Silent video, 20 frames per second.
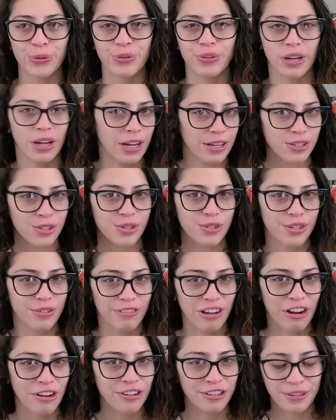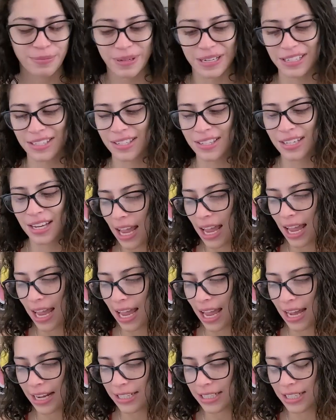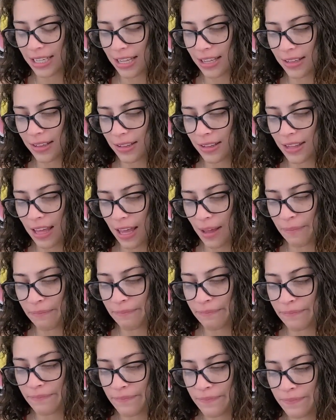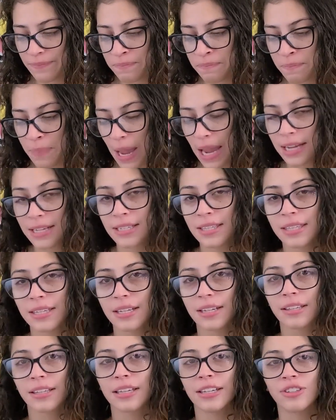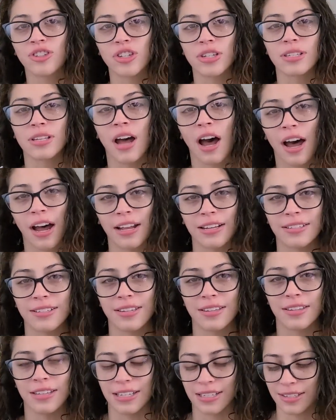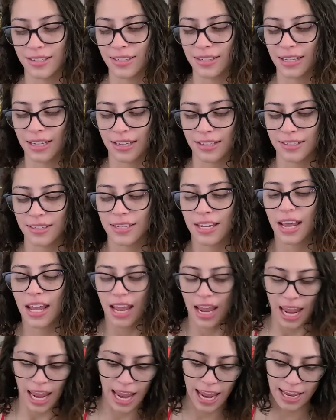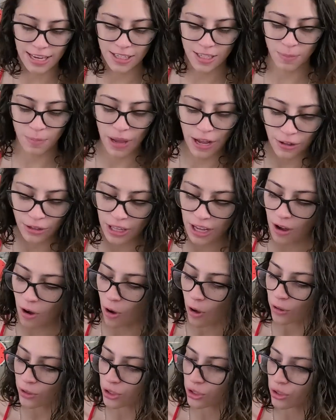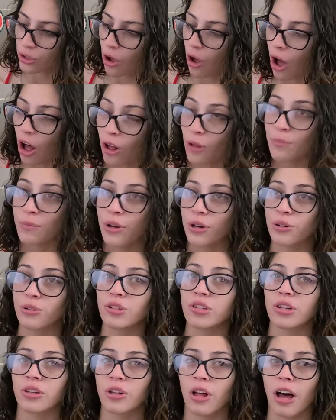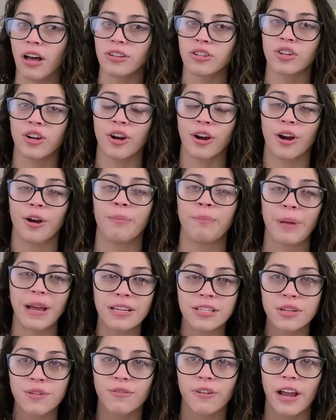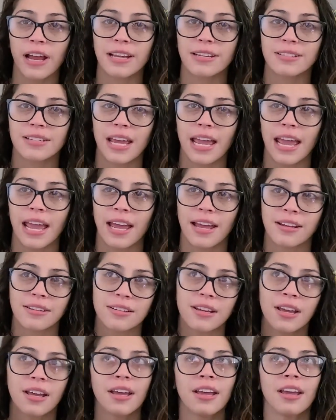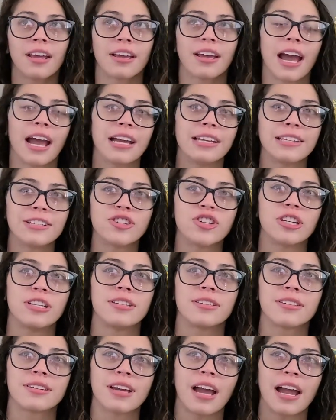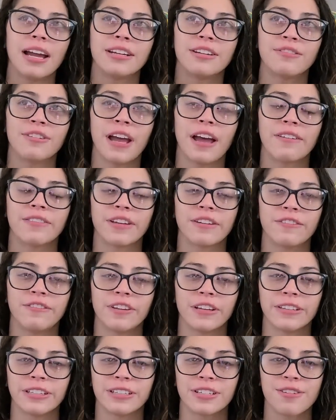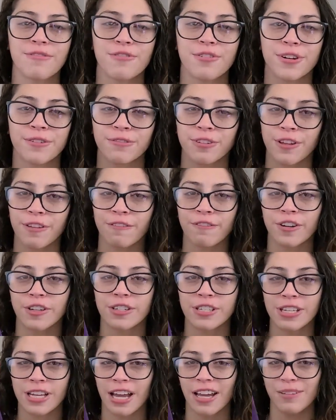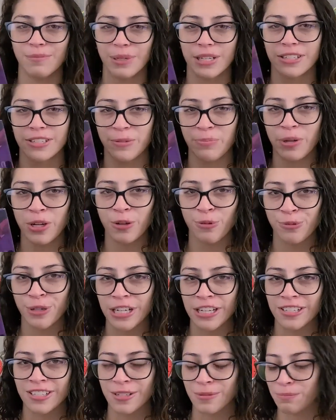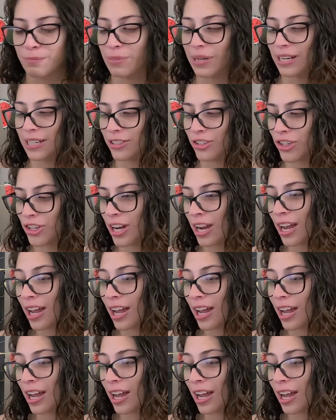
the Hunters of Artemis, and they basically just hunt these things. And Paola almost lost her best friend and guy that she's kind of having feelings for the first time because puberty is a bitch,